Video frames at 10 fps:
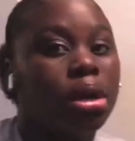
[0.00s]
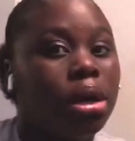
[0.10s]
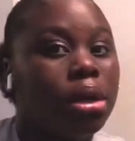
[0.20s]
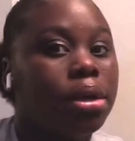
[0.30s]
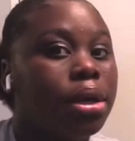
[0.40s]

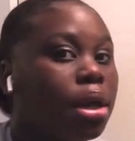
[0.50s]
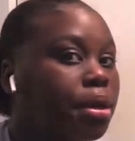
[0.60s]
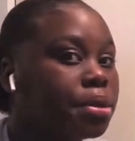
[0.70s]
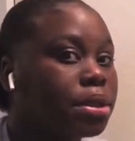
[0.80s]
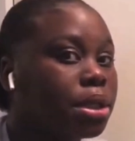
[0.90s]
I know
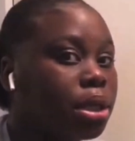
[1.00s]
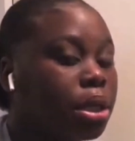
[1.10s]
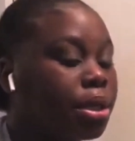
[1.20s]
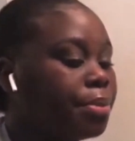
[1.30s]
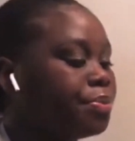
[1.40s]
y'all don't see the
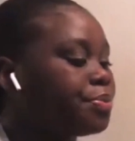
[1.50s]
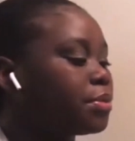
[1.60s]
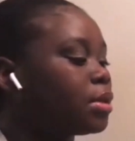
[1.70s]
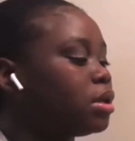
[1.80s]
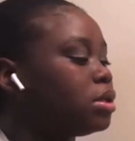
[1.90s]
clear,
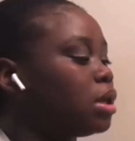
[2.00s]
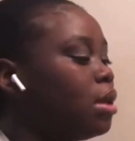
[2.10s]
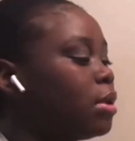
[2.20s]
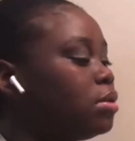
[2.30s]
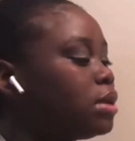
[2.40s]
so
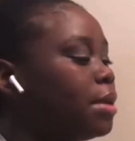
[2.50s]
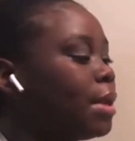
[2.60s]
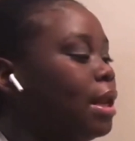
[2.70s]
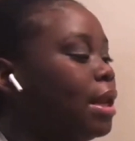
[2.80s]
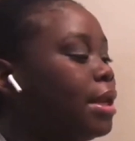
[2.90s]
I'm gonna take
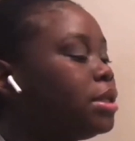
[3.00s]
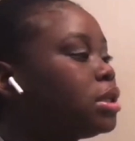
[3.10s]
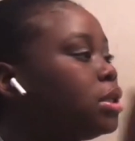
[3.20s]
my lash